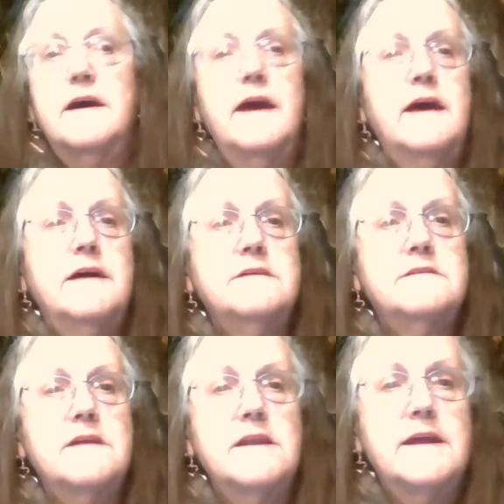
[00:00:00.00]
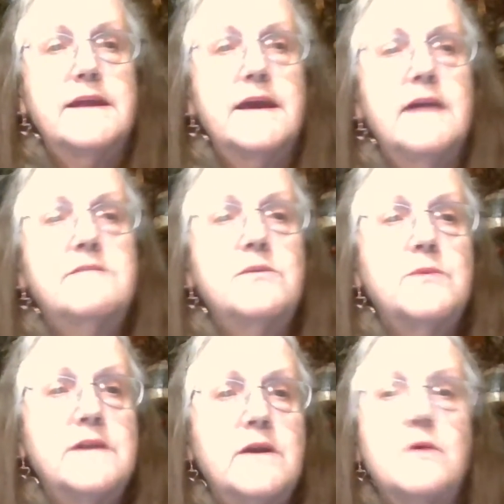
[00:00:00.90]
is letting
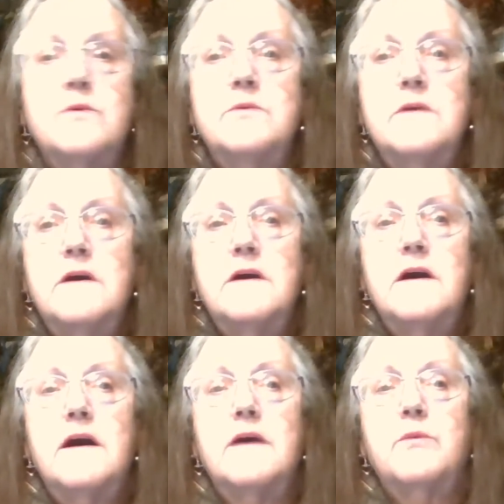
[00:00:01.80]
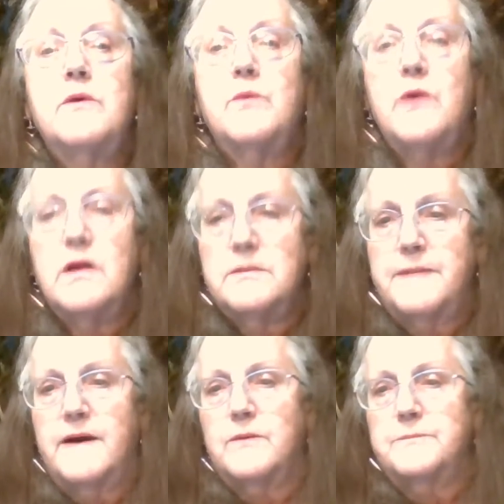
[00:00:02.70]
everyone know what we're all
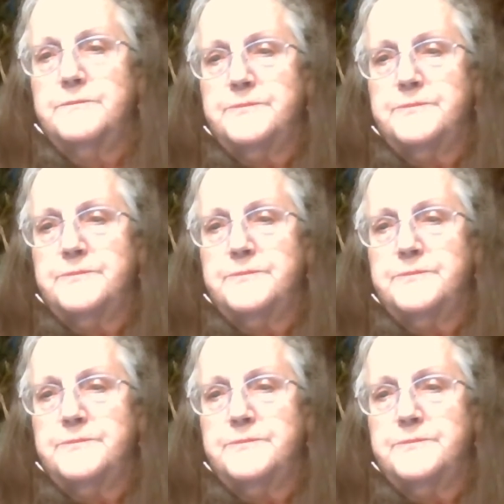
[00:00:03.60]
about.